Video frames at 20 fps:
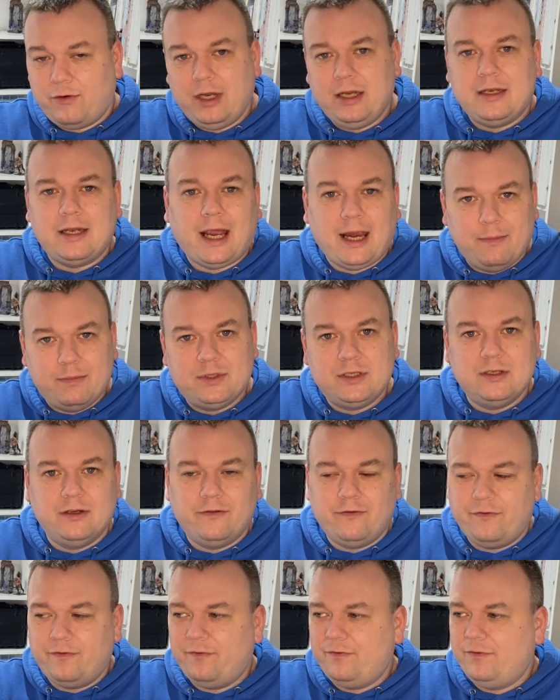types
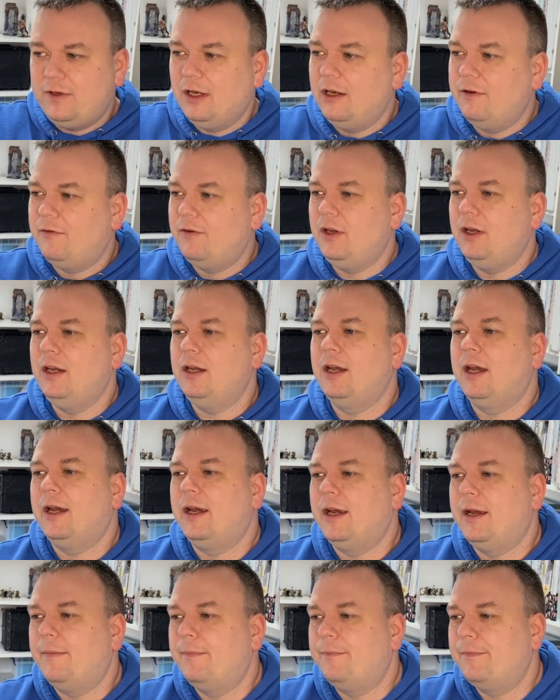of deliveries
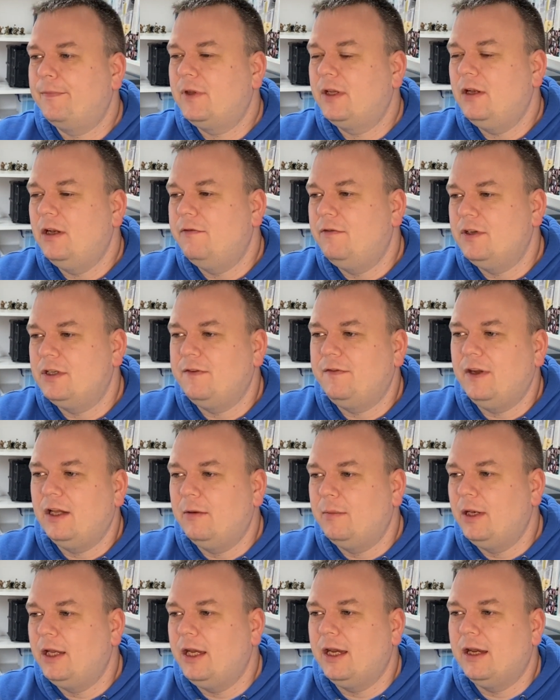
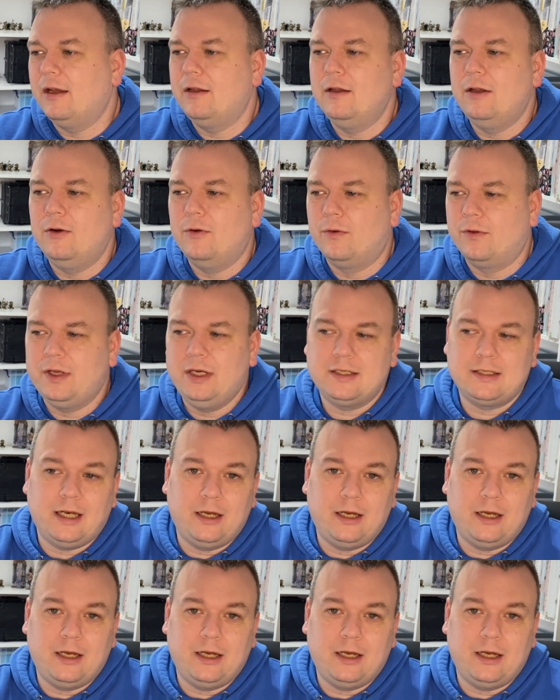available here in the northeast.